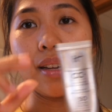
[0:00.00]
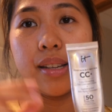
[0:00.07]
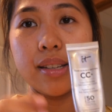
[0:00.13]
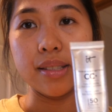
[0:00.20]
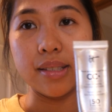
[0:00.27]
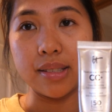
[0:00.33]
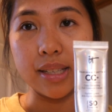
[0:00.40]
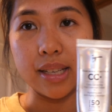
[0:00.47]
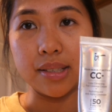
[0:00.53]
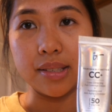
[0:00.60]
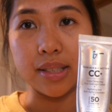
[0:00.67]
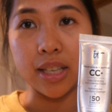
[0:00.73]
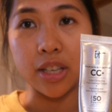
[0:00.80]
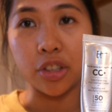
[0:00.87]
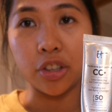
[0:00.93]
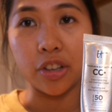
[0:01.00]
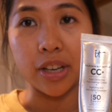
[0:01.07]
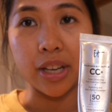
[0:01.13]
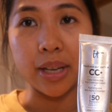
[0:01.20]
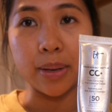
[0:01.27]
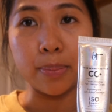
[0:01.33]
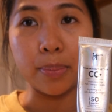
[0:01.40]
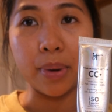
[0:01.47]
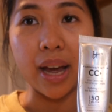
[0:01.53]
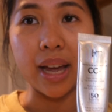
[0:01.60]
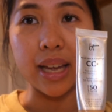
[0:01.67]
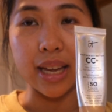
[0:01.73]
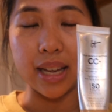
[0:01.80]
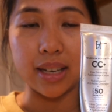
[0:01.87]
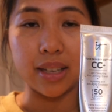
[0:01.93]
CC cream by
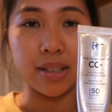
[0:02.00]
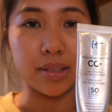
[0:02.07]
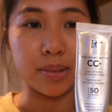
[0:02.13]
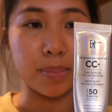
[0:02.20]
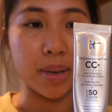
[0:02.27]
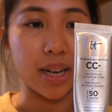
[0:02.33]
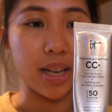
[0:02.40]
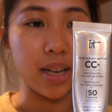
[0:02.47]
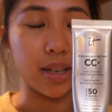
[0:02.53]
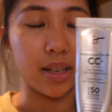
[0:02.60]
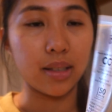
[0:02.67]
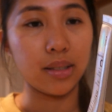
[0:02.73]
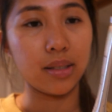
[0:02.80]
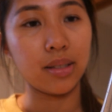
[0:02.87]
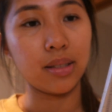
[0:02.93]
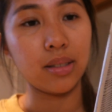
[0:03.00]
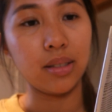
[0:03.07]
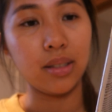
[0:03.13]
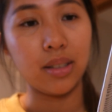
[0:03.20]
It Cosmetics.